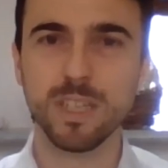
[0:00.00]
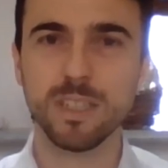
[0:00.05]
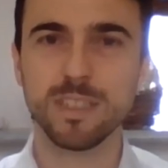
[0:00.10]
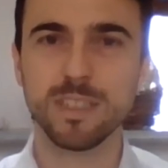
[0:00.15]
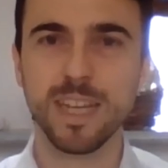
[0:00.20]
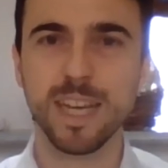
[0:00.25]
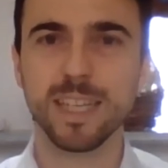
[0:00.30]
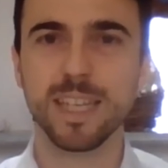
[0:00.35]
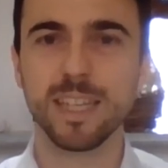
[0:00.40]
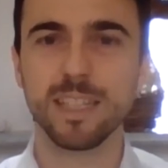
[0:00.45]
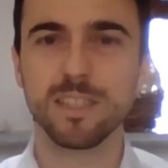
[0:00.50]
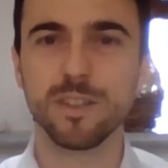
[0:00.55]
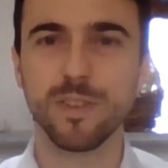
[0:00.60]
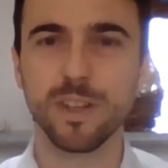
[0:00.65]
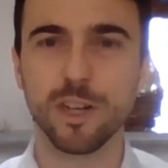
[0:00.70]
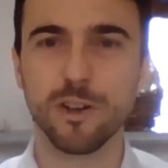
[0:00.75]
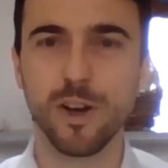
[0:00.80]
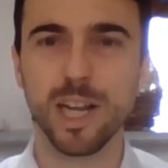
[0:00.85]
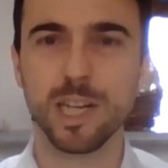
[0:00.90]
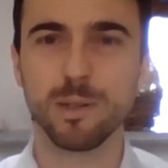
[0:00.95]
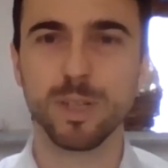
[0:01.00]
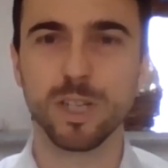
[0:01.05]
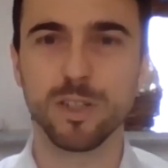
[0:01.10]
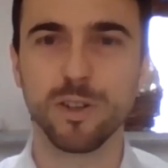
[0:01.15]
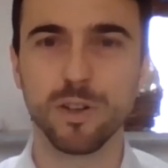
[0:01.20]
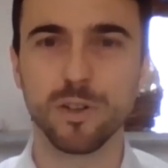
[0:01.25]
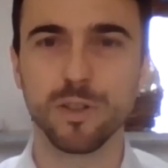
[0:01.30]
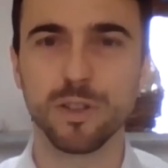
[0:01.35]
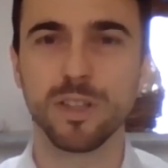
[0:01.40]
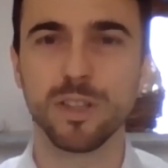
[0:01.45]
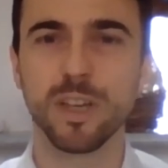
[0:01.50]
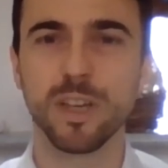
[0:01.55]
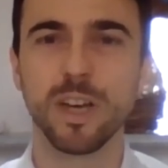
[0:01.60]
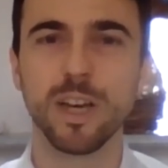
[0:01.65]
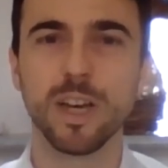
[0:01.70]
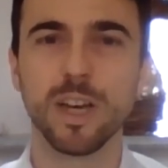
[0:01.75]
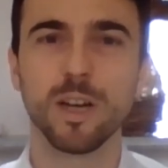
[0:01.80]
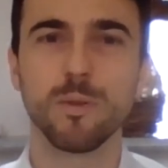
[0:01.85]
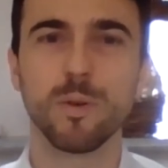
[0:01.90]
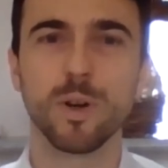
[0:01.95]
decades of incredible growth
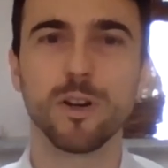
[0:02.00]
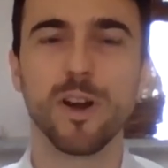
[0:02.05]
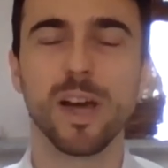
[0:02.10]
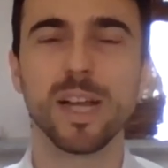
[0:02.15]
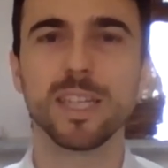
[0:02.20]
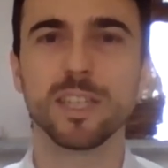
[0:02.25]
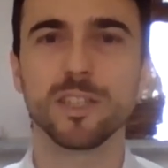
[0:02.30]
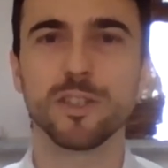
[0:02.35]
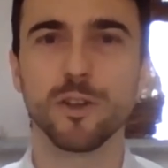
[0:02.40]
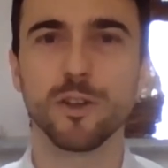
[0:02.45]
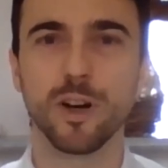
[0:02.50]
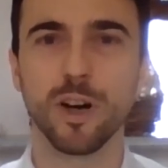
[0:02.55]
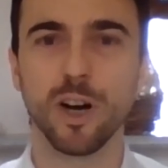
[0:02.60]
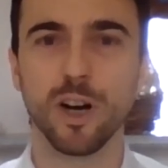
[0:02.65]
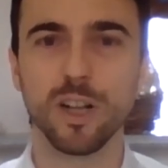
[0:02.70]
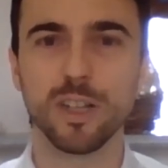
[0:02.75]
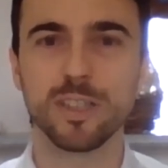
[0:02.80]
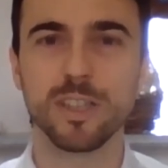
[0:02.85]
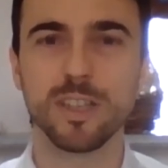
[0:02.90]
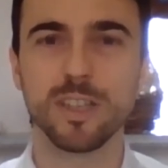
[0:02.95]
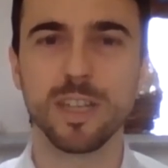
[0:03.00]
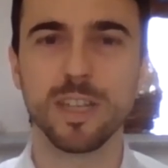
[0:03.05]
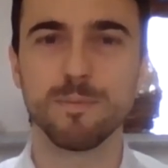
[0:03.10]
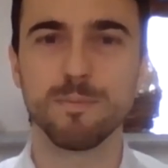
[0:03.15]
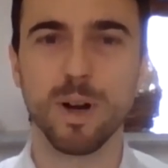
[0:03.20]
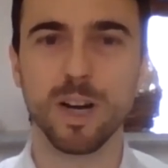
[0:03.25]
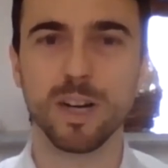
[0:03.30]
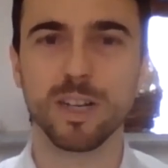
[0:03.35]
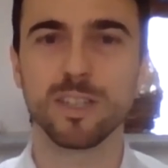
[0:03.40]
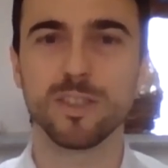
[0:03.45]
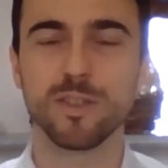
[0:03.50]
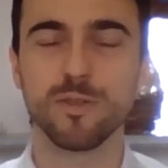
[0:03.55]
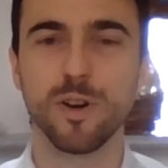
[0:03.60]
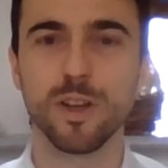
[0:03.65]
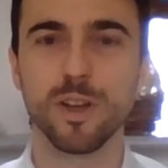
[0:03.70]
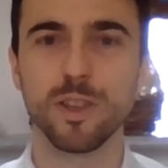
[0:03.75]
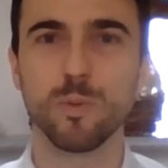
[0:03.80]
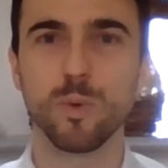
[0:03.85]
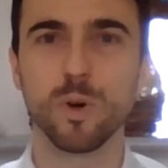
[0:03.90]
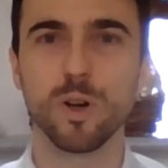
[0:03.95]
were grinding to a halt in markets
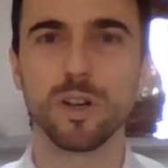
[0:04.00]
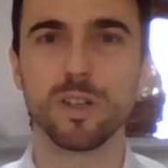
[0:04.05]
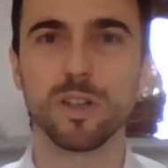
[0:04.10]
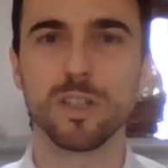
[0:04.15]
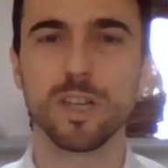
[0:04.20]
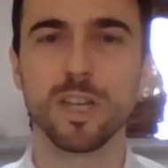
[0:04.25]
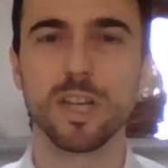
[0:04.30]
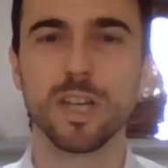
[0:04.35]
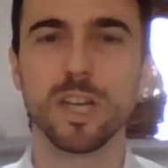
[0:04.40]
around the world.